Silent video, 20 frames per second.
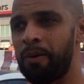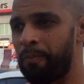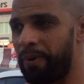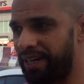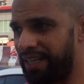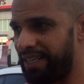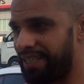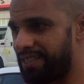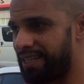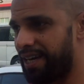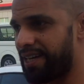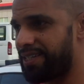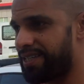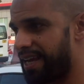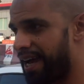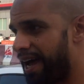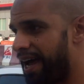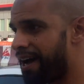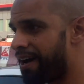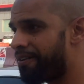but it does
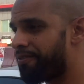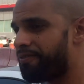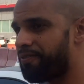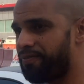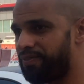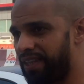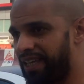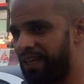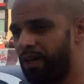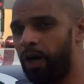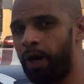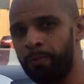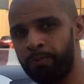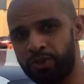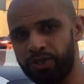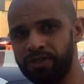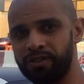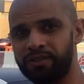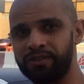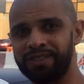have the
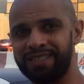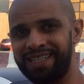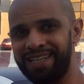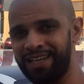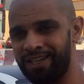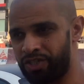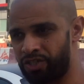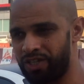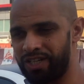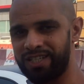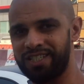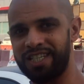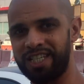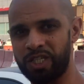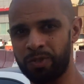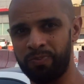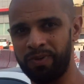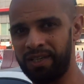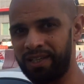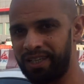optional DSG
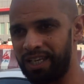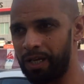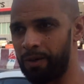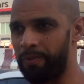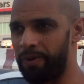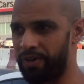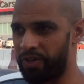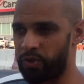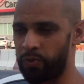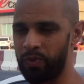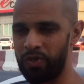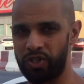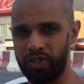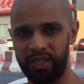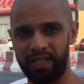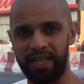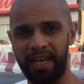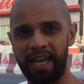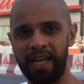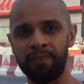6-speed gearbox, which
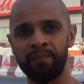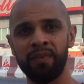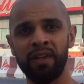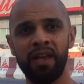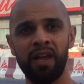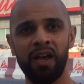again,